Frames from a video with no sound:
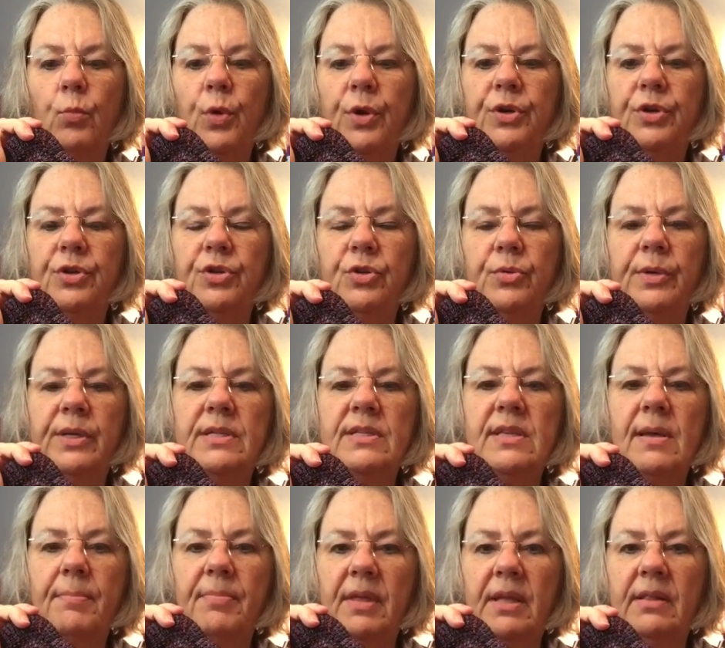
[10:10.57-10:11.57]
when you're doing
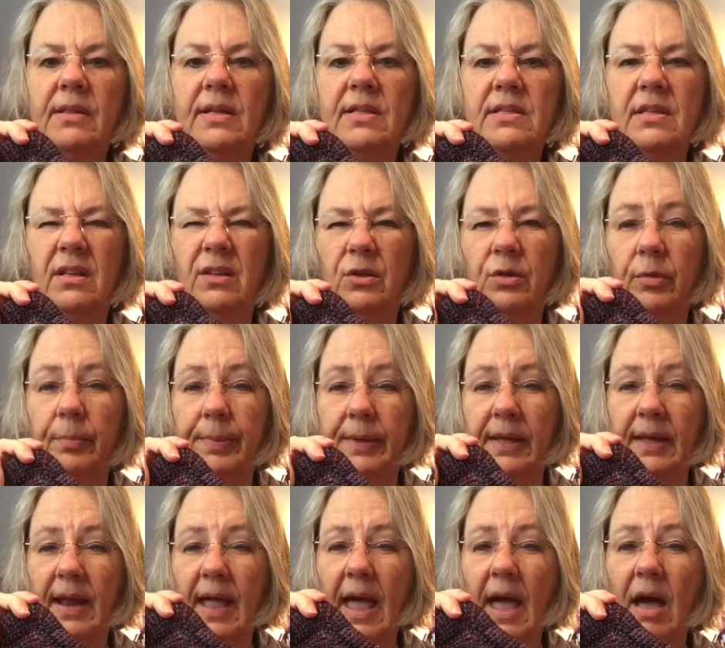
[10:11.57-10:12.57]
something that's a little
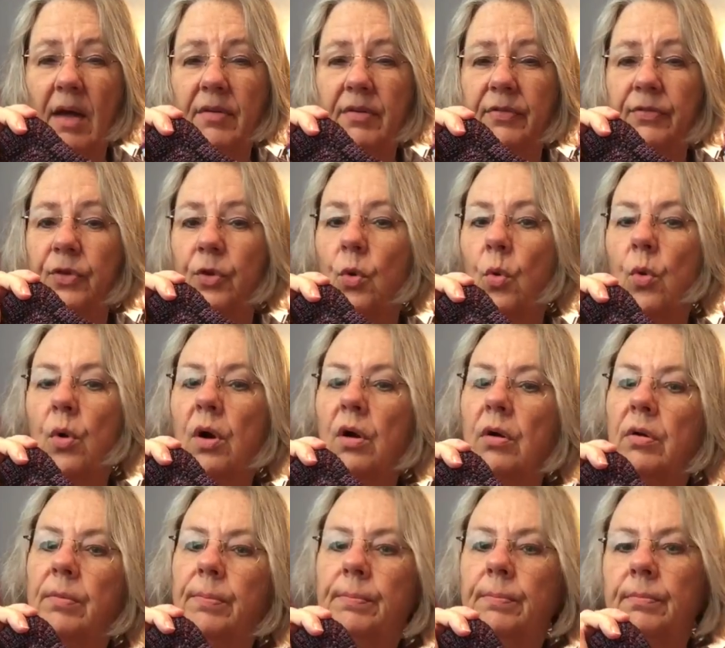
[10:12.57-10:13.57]
bit out of
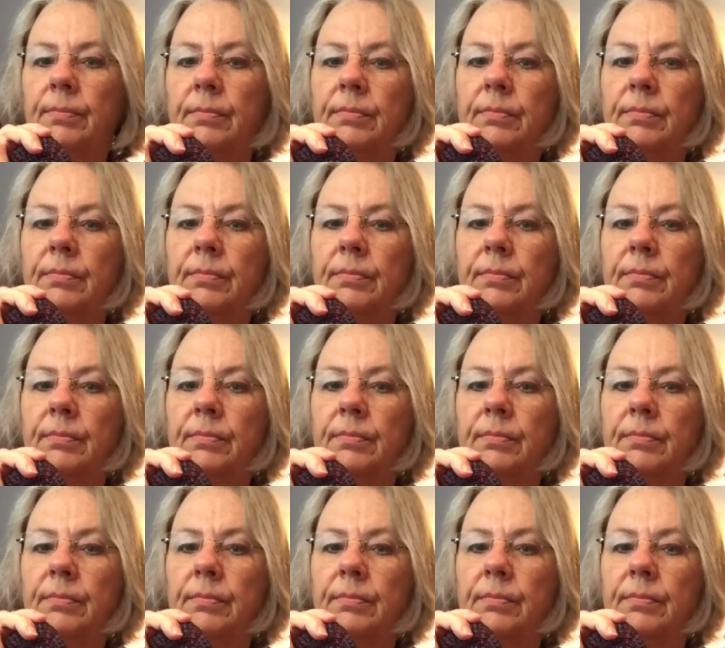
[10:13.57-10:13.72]
your